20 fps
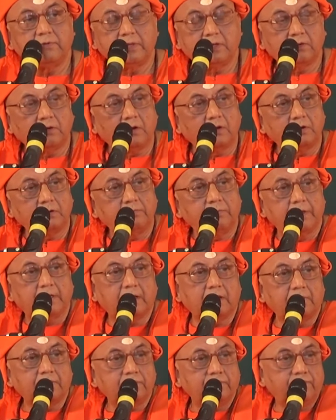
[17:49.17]
we not
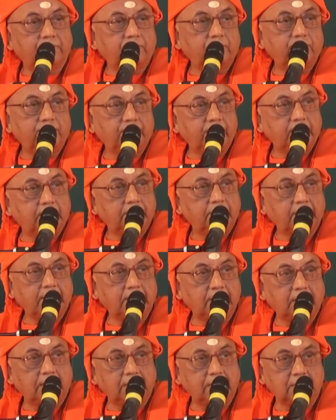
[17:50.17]
become fulfilled by
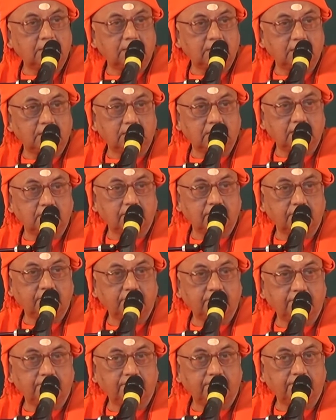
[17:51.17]
anything?
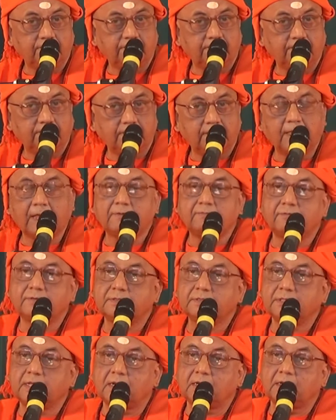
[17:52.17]
That
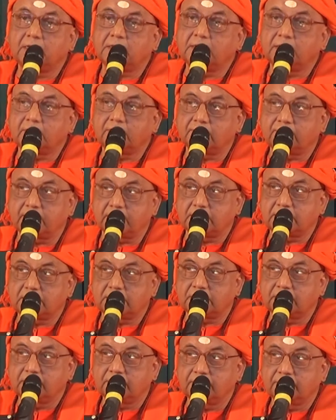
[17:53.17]
was another
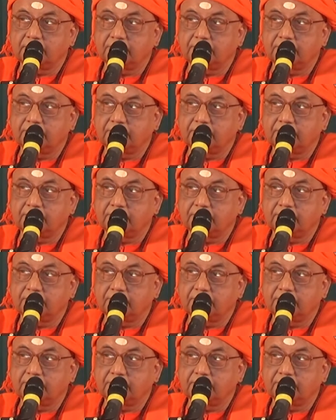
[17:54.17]
quest.